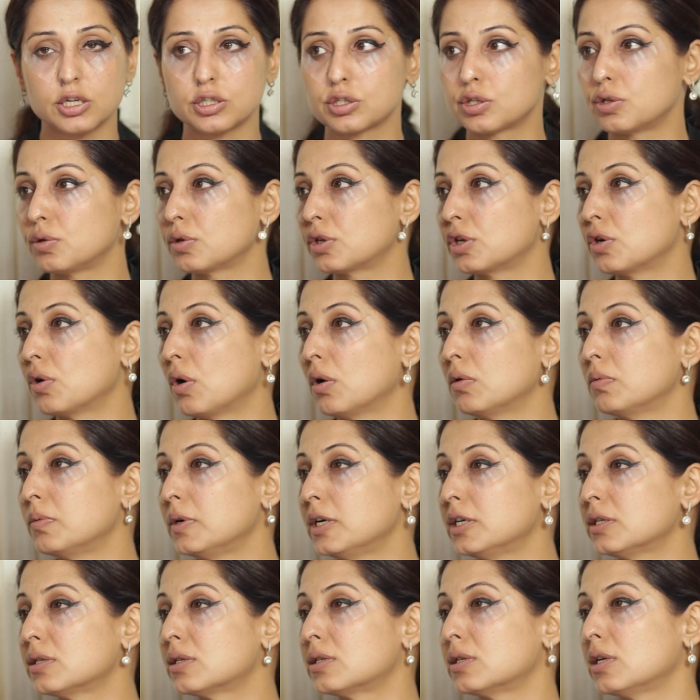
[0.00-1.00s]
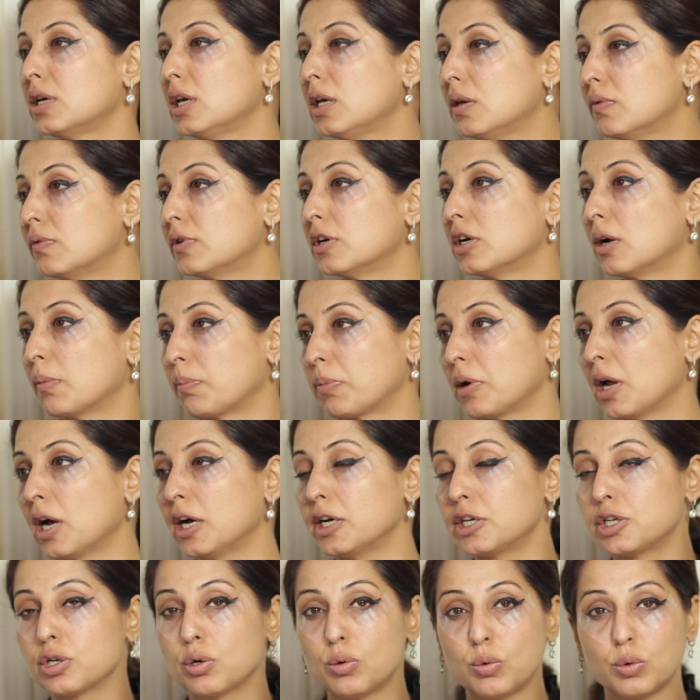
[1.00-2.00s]
So you can always even
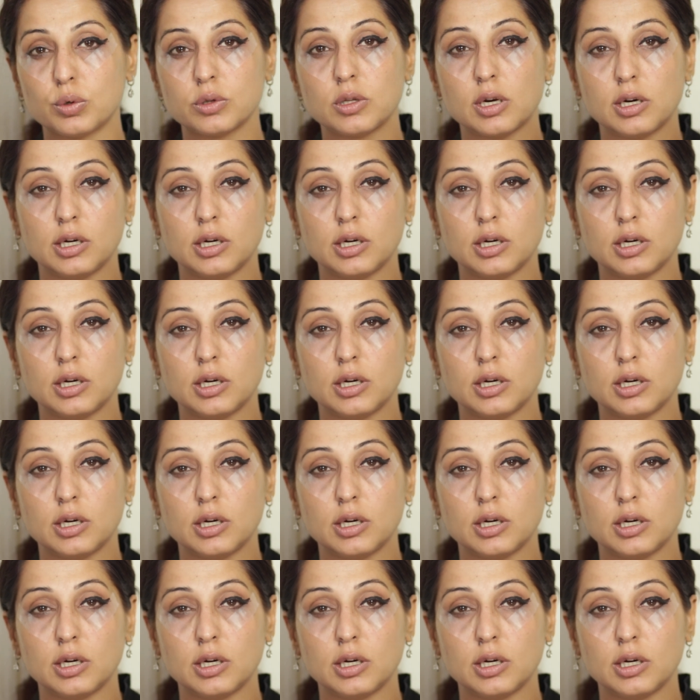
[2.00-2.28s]
apply it over